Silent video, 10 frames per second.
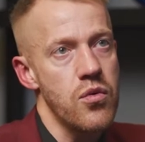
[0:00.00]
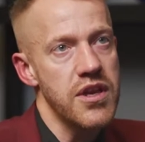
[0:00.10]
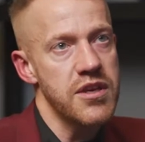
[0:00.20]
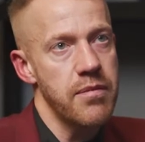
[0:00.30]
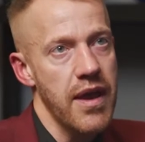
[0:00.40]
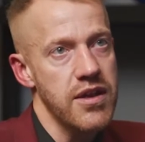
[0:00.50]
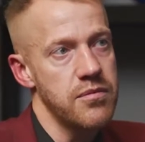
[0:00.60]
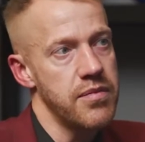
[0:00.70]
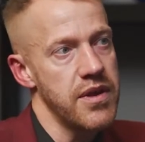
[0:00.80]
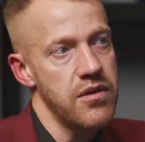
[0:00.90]
would expect to
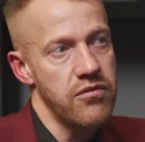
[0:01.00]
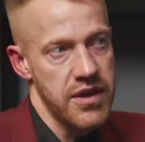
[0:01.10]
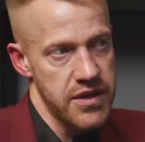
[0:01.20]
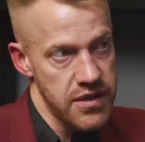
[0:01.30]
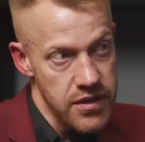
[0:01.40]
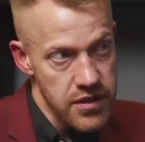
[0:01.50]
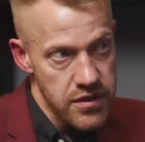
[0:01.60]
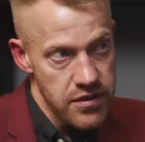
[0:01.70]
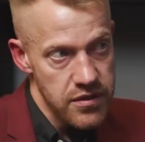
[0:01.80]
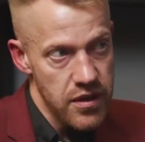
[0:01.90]
be arrested
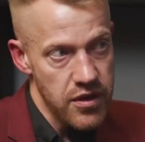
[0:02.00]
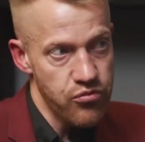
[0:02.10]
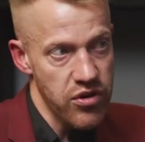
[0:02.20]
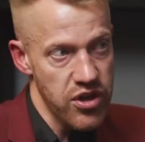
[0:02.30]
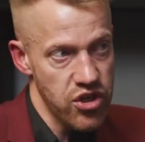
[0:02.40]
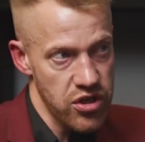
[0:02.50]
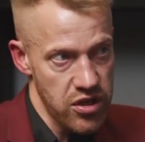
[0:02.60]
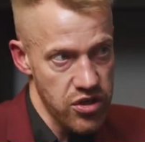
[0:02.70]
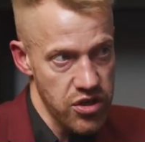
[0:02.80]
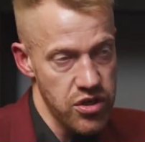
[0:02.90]
and press
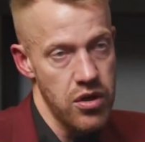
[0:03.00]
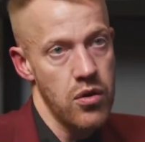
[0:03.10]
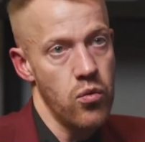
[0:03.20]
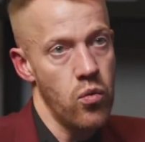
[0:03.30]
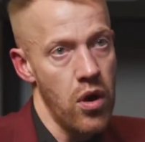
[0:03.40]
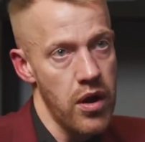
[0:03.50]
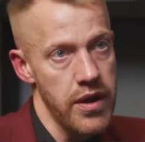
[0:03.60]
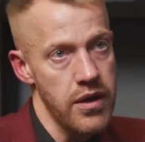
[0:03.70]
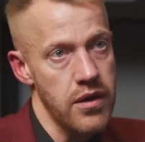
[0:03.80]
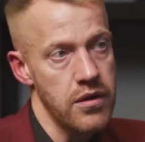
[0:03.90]
charges.
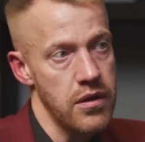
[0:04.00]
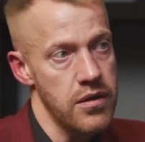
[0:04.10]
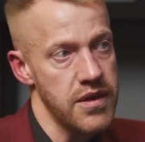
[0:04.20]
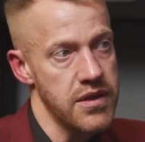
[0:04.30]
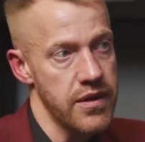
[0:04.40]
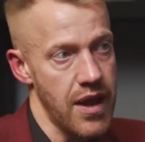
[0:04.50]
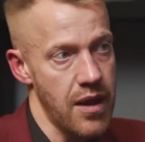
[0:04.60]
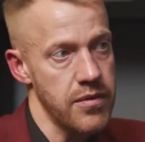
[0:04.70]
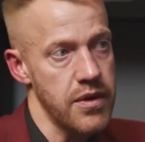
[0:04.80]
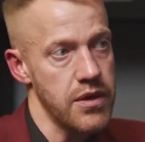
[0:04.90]
Why on earth is that not
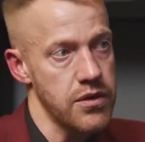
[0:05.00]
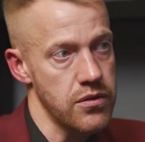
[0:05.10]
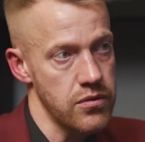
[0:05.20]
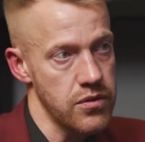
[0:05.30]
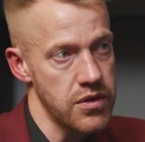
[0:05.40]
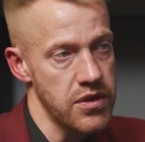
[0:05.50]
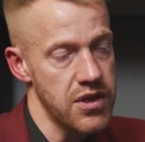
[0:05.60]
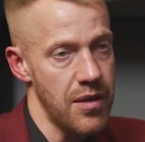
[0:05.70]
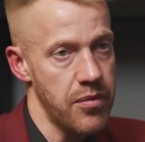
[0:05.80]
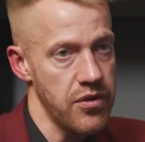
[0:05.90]
happening in schools?
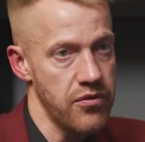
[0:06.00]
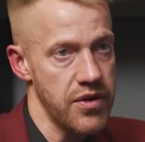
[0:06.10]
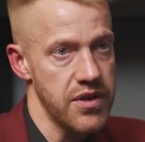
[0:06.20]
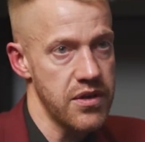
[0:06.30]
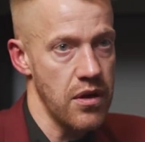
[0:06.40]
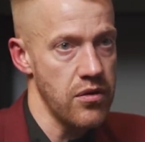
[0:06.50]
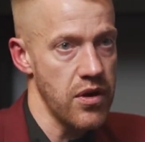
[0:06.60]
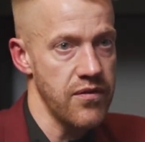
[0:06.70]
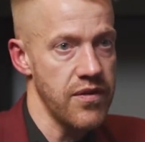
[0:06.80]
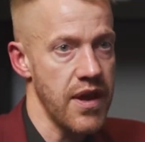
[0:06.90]
Slap on the wrist, no, not
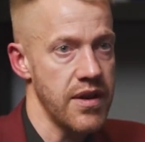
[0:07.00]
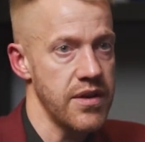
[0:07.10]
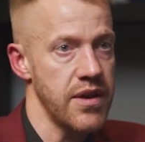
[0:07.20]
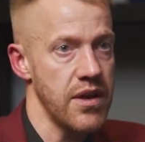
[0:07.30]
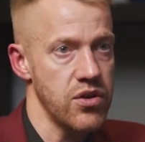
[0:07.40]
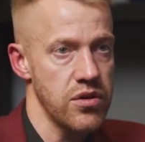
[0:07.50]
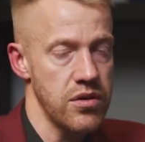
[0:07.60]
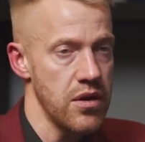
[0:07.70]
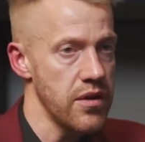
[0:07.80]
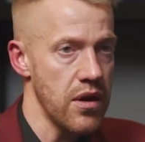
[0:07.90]
even that, a detention.
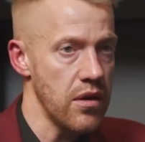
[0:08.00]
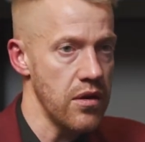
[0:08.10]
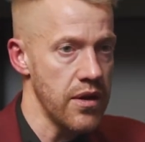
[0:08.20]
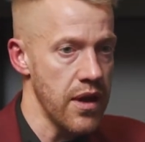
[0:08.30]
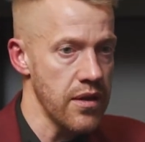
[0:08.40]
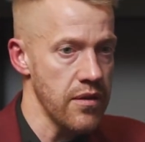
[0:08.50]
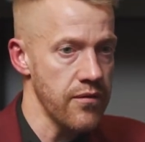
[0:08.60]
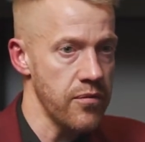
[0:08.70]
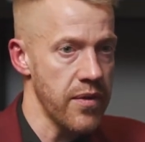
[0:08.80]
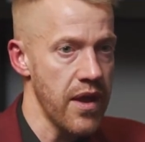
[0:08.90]
They don't learn anything
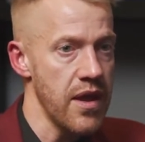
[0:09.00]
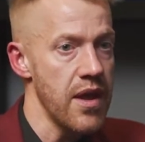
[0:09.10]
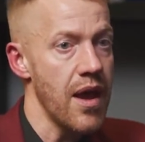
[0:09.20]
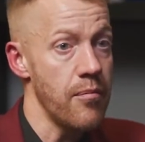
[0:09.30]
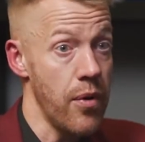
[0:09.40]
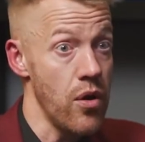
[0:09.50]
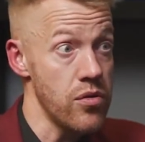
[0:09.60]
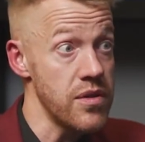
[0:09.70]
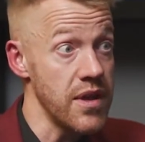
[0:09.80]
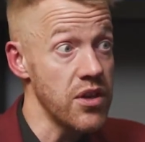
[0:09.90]
from that. And
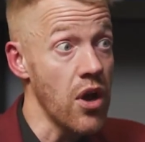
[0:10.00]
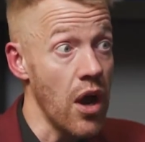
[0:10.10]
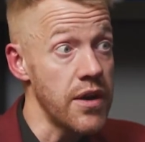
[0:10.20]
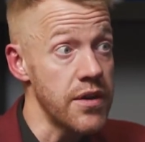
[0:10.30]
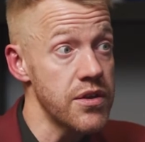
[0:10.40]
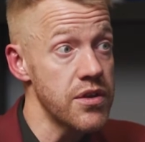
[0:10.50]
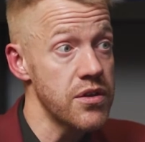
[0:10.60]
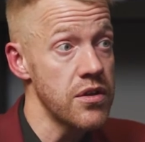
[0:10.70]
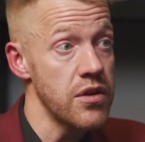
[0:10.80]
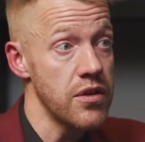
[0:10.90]
both need guidance,
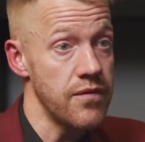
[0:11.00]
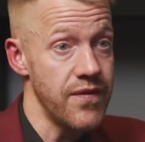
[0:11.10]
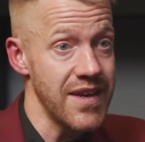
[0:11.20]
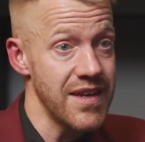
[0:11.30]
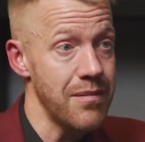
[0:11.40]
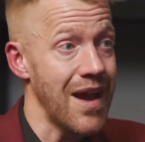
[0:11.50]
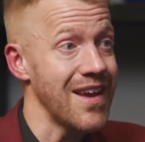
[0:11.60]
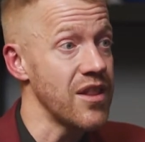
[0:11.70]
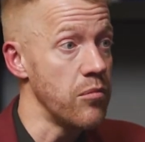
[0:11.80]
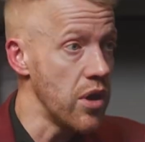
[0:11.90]
the victim
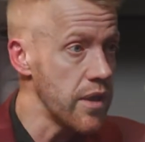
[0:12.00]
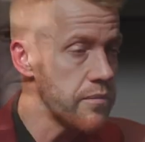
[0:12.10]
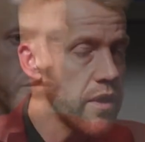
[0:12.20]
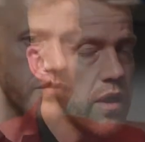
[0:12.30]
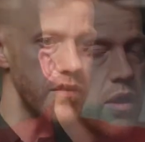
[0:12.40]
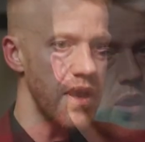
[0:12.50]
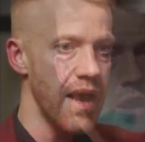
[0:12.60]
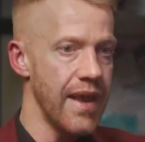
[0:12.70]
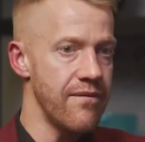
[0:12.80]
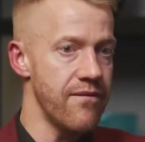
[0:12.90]
and the bully.
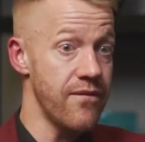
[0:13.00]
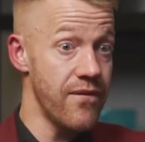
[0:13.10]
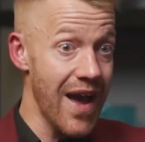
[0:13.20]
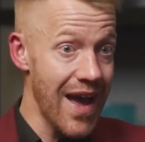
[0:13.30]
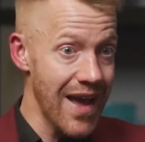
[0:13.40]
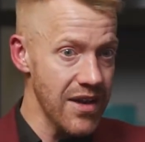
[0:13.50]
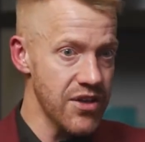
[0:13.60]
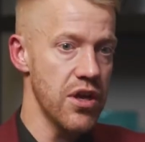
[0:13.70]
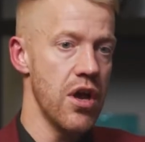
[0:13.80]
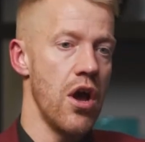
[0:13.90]
In
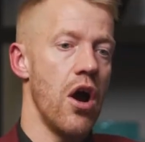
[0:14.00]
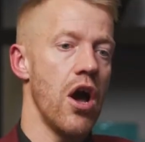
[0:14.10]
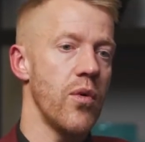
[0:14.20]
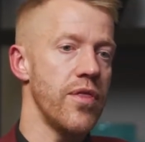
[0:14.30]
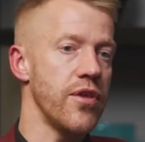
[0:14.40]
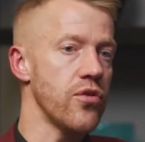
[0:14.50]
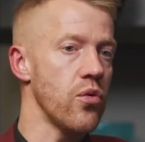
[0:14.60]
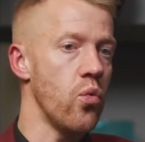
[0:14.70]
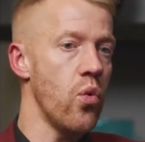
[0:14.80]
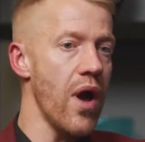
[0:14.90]
fact, I went the other
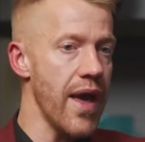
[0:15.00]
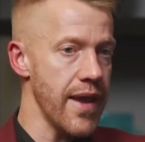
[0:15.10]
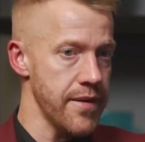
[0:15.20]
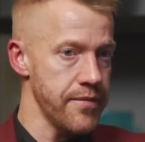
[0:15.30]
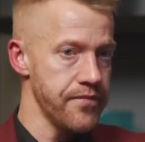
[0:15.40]
way.